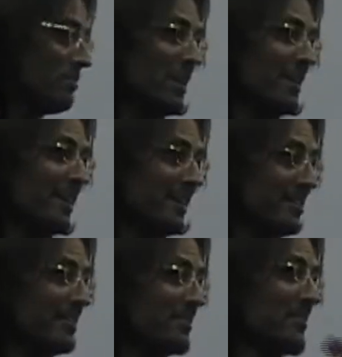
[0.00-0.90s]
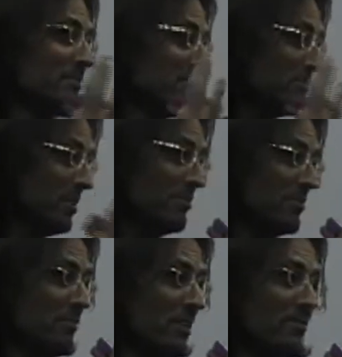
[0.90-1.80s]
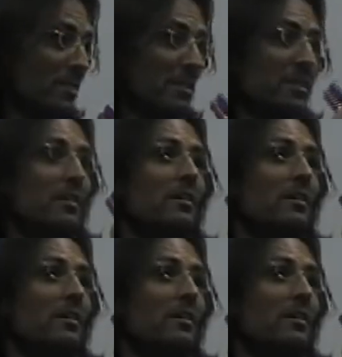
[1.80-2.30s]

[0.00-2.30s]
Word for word: trying to get at this. There's an emotion driving it.